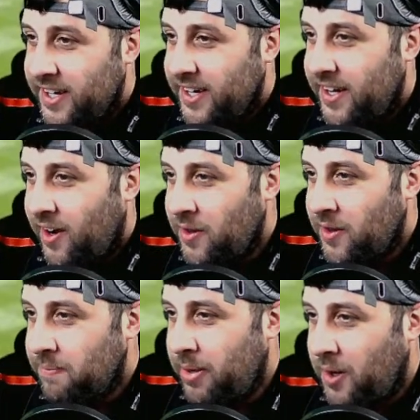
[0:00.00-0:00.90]
on the
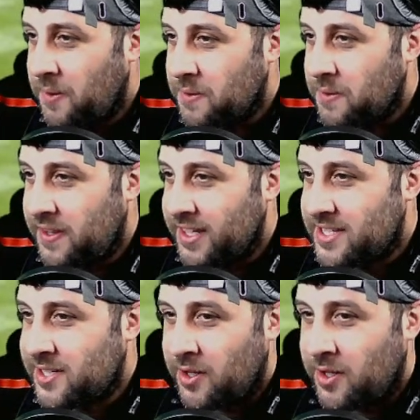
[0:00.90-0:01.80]
poll think
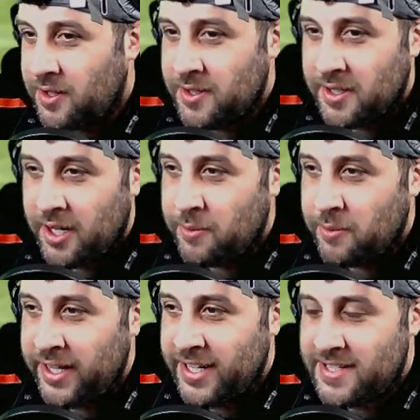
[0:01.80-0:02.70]
Scotland are going to win
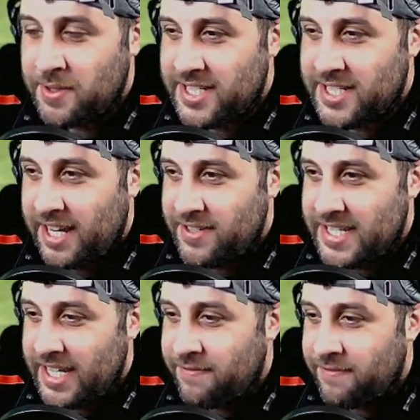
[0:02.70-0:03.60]
this with
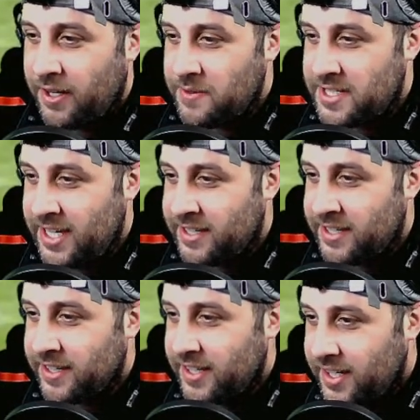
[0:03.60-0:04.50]
17 votes in.
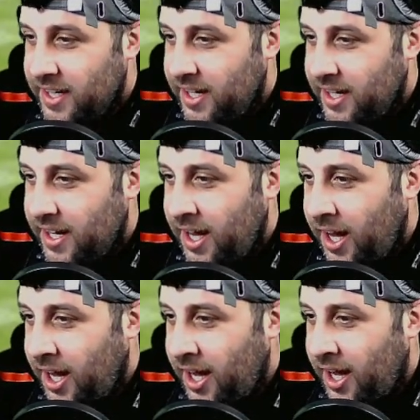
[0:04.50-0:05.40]

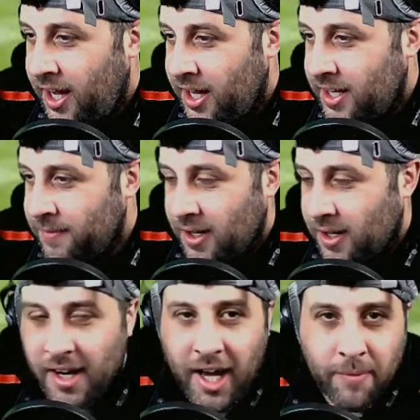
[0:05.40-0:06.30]
I'm not going to
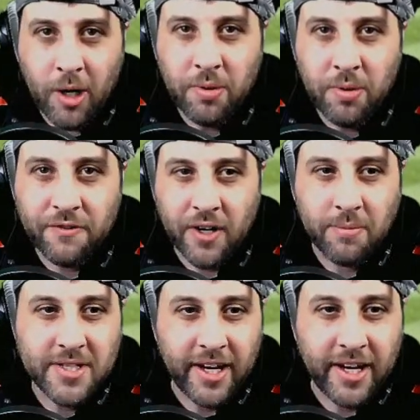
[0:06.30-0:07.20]
lie, I'm hoping for an
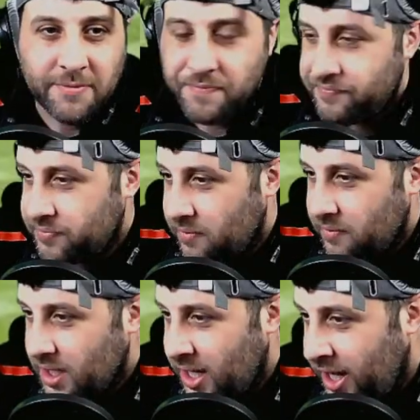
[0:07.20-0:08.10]
upset.
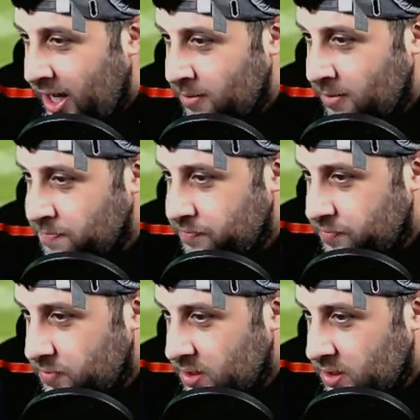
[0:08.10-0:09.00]

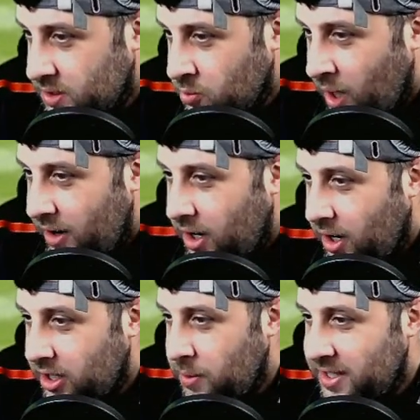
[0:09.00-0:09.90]
Where are you
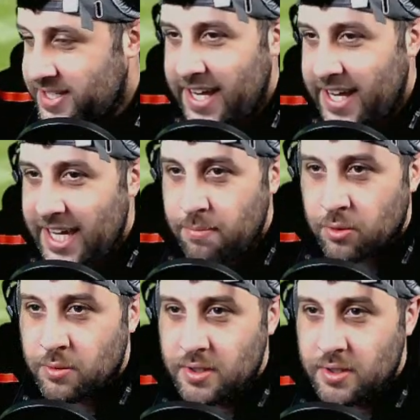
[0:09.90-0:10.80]
in the table?
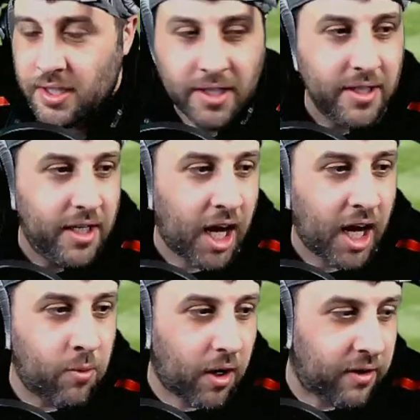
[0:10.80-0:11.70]
Oh,
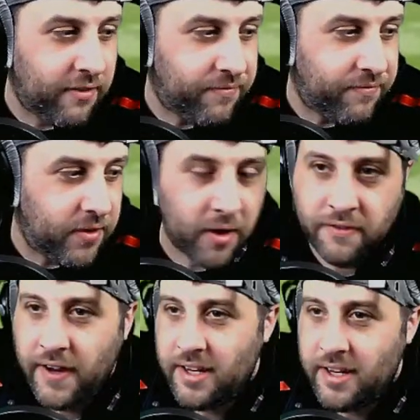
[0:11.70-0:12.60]
what, on the
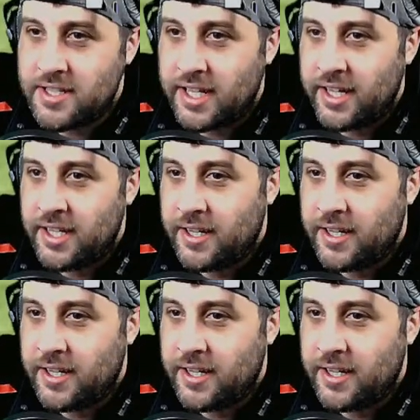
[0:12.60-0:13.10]
fantasy league?